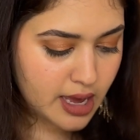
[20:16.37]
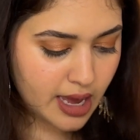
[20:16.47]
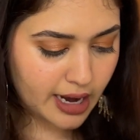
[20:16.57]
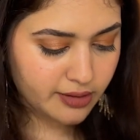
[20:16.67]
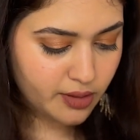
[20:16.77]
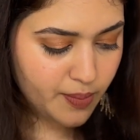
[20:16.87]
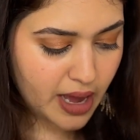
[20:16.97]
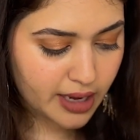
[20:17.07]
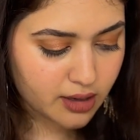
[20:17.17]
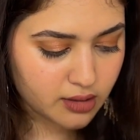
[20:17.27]
At the
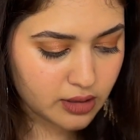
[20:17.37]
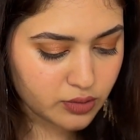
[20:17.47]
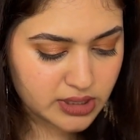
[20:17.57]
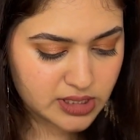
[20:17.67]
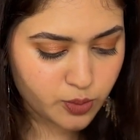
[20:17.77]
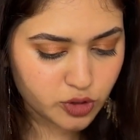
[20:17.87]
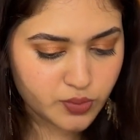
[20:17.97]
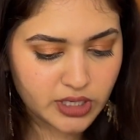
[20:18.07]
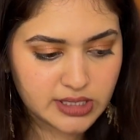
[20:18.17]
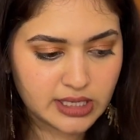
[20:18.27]
back, now this sports
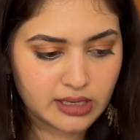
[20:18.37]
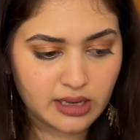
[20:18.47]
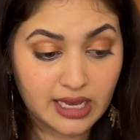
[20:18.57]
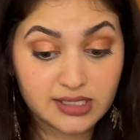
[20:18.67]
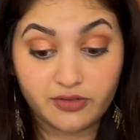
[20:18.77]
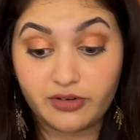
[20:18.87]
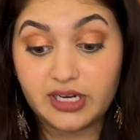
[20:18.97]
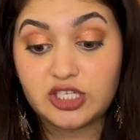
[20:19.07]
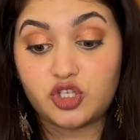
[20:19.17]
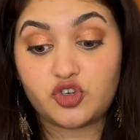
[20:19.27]
bra has a very
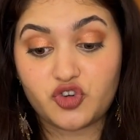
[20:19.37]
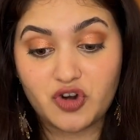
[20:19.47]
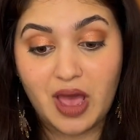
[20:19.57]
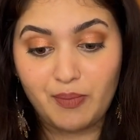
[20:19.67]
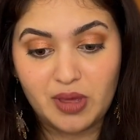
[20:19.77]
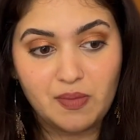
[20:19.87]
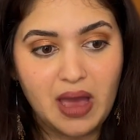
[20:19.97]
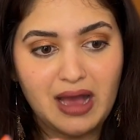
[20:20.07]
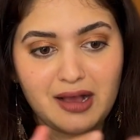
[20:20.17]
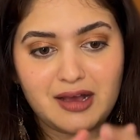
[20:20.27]
strappy
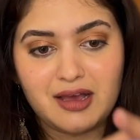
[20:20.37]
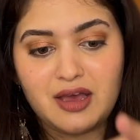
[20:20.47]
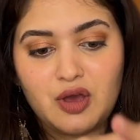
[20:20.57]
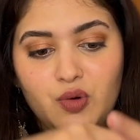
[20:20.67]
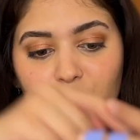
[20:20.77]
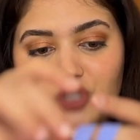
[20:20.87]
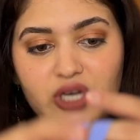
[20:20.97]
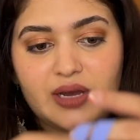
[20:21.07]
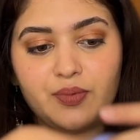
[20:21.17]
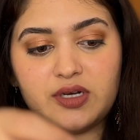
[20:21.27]
back, which
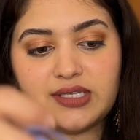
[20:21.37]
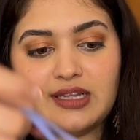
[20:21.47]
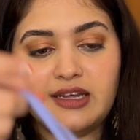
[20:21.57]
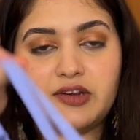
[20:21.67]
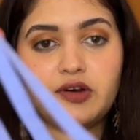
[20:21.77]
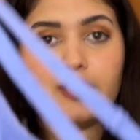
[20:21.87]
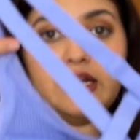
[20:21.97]
I personally really